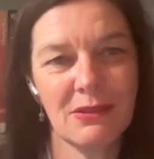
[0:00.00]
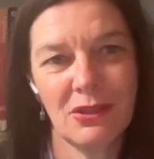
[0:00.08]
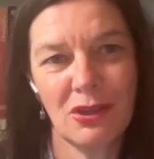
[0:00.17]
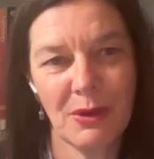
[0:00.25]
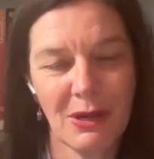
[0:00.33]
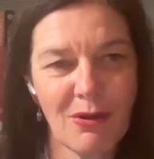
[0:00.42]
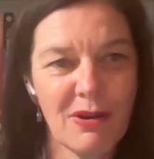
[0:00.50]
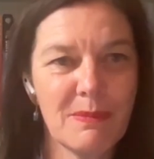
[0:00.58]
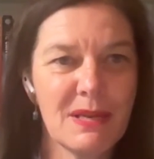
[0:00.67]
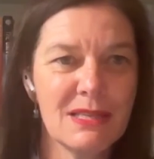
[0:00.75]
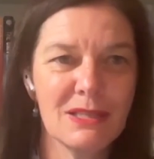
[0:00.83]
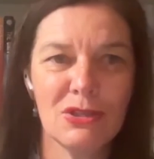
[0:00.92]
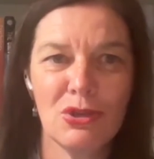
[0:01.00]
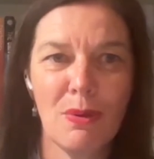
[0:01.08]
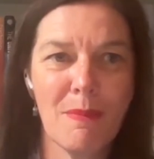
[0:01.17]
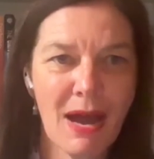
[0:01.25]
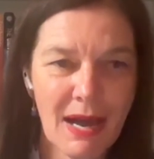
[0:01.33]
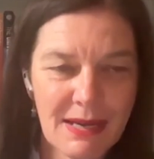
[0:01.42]
and new economies and
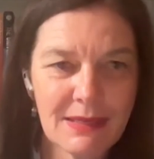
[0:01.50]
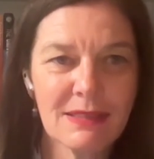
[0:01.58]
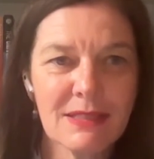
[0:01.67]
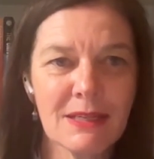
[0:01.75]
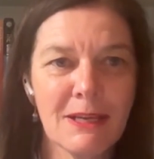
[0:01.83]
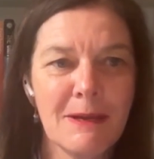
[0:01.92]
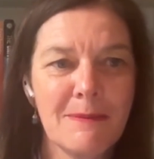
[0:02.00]
new markets.